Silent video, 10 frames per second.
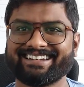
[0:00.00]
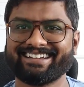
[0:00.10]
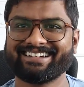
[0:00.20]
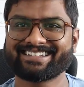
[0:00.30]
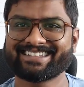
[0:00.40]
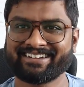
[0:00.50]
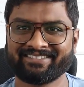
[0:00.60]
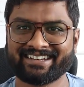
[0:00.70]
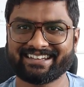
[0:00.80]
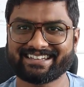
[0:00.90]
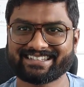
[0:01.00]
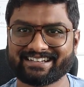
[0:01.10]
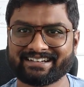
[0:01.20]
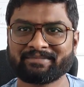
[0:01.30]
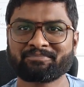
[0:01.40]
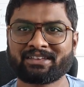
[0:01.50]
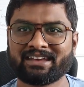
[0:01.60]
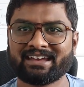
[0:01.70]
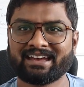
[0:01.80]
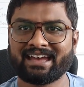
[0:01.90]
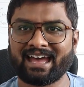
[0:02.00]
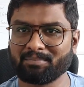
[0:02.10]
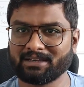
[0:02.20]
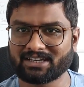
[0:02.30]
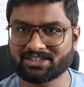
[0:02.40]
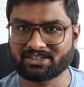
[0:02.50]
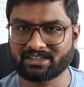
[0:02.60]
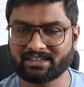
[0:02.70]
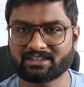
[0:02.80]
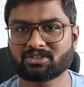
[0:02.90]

layer seven is the application layer.